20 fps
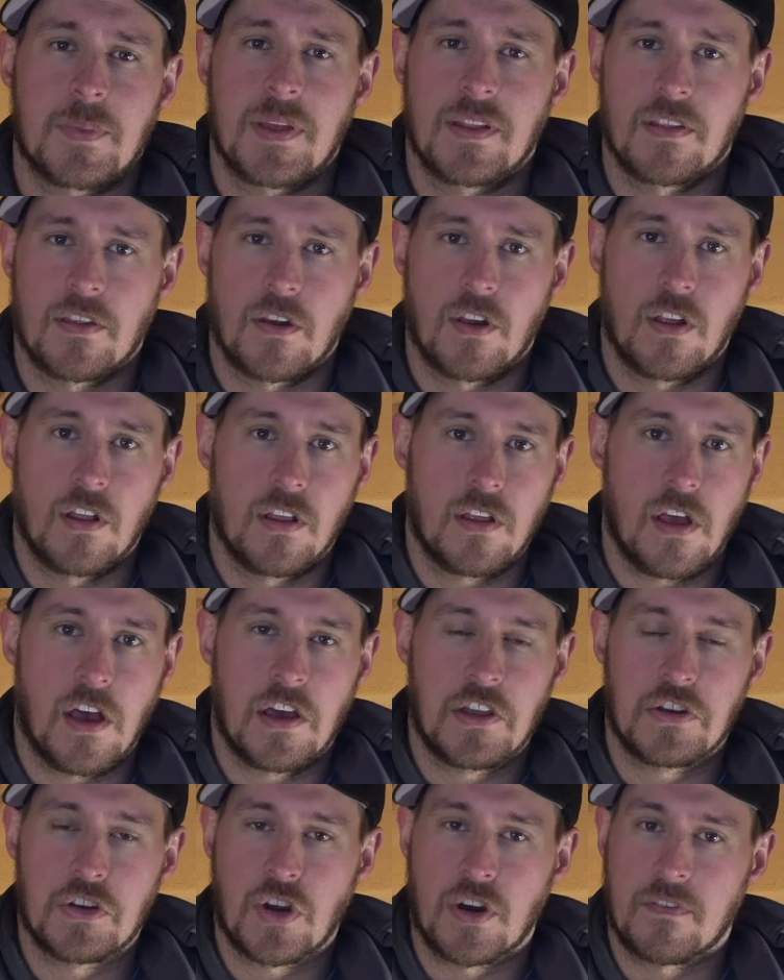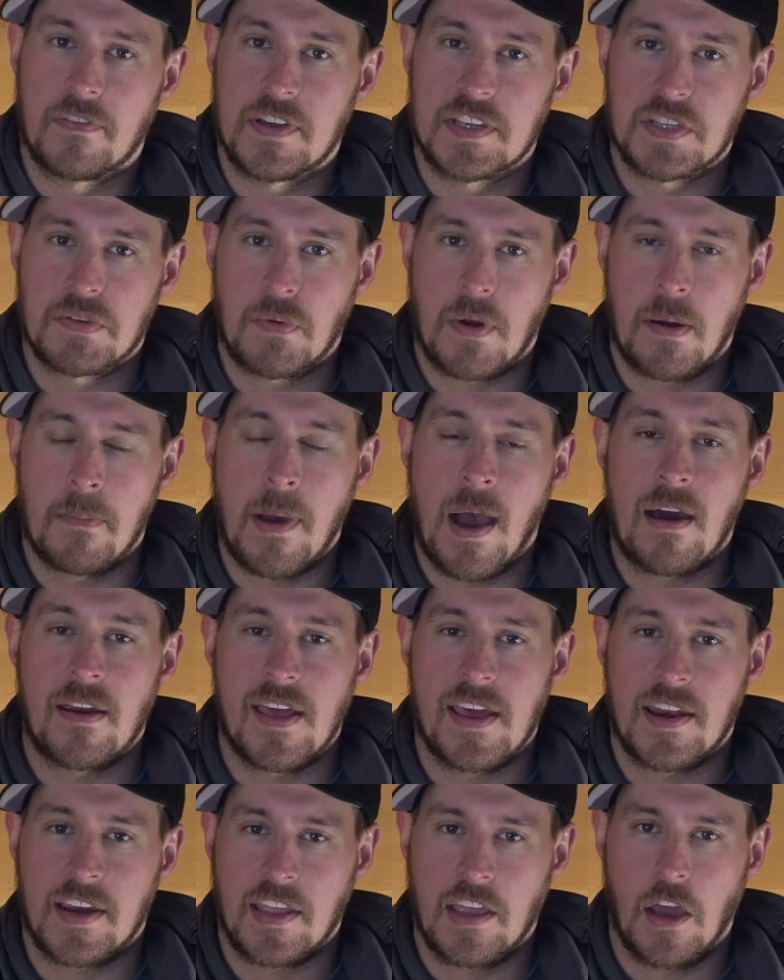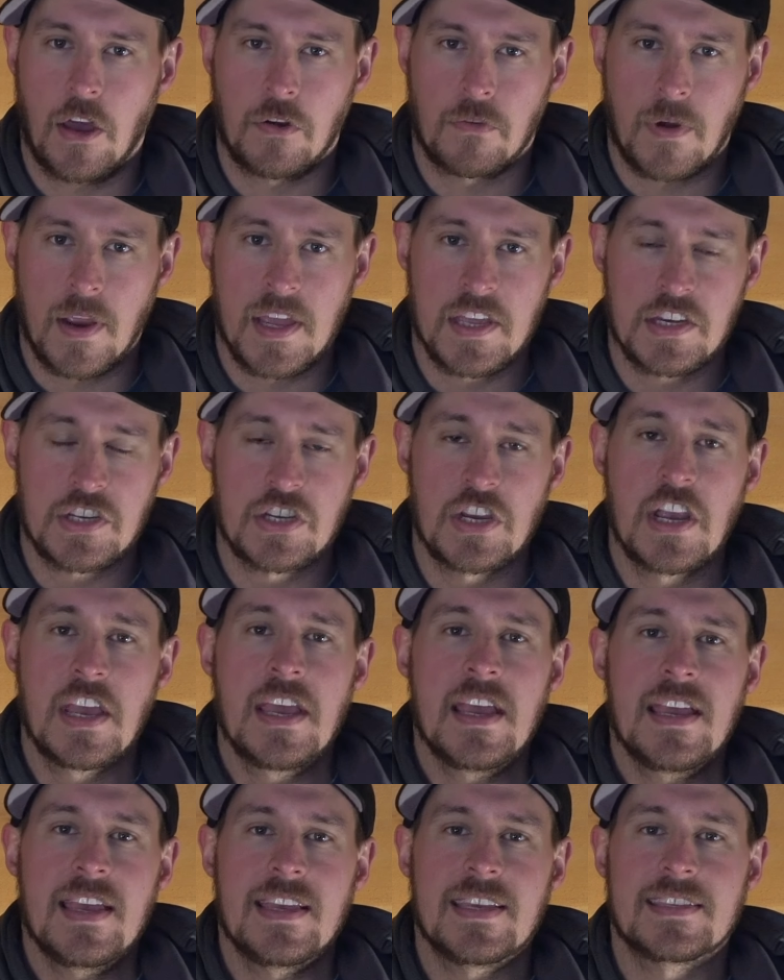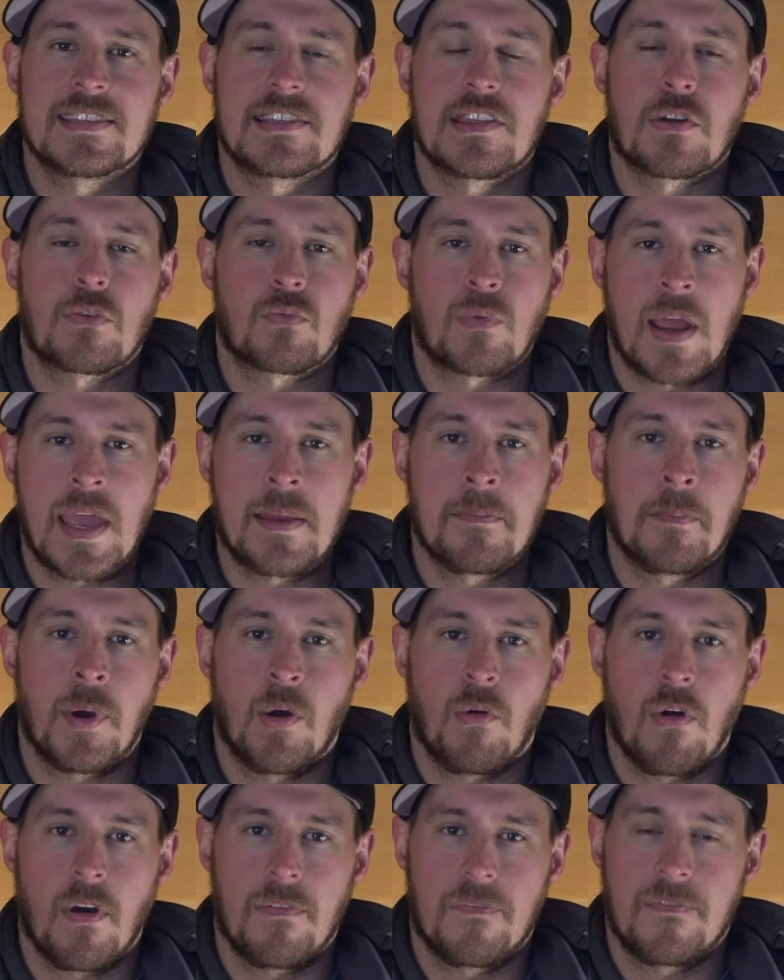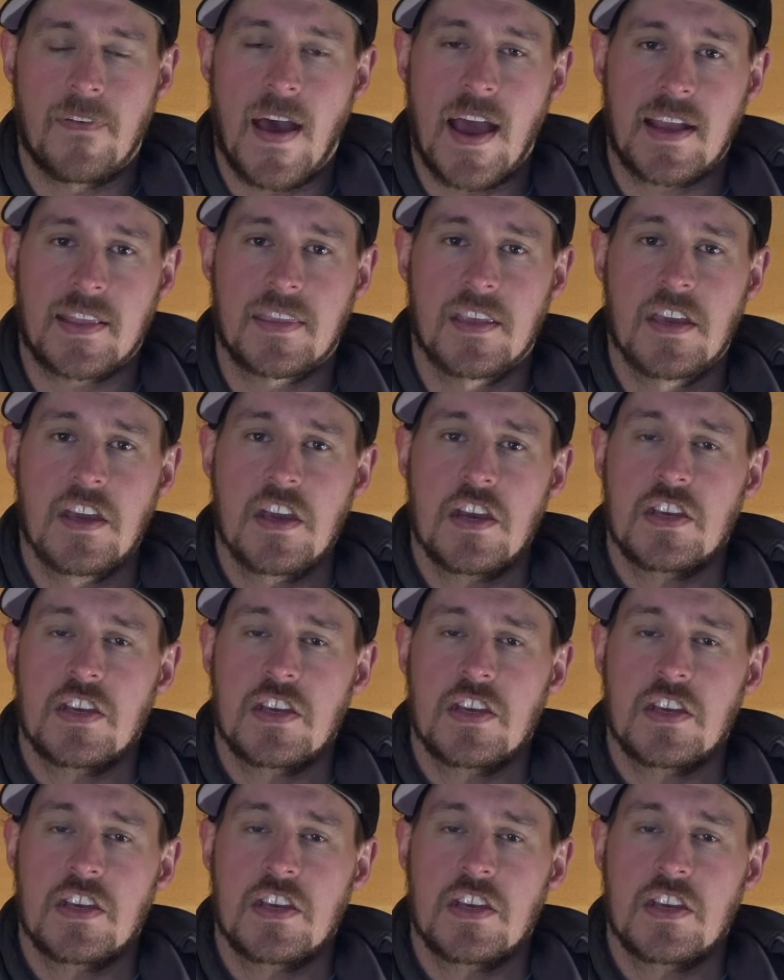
me a little uh, nervous when I'm out at a gun range is the rainbow effect.